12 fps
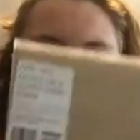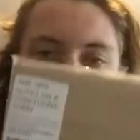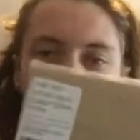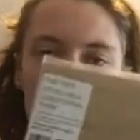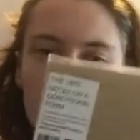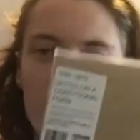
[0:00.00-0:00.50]

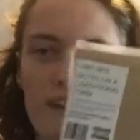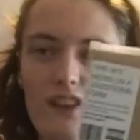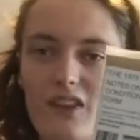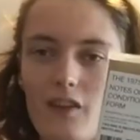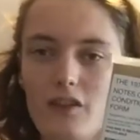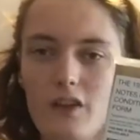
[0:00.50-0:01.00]
the
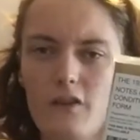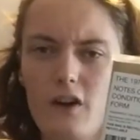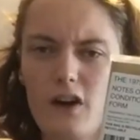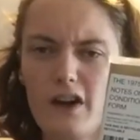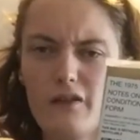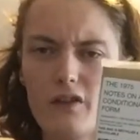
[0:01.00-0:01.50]

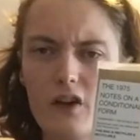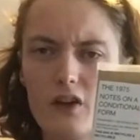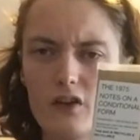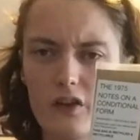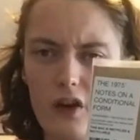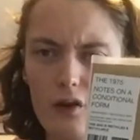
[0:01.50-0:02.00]
1975
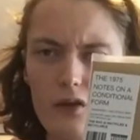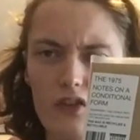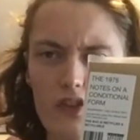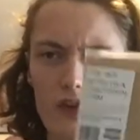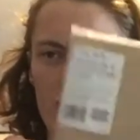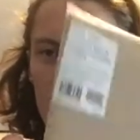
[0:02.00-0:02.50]

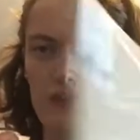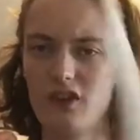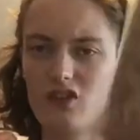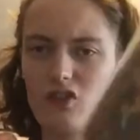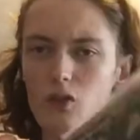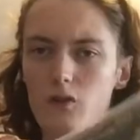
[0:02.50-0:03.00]
Notes on a
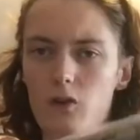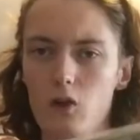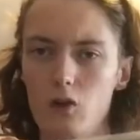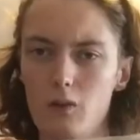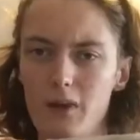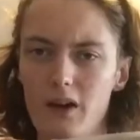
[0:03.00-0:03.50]
Conditional
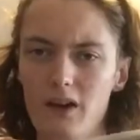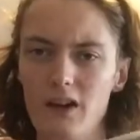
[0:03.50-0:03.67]
Form.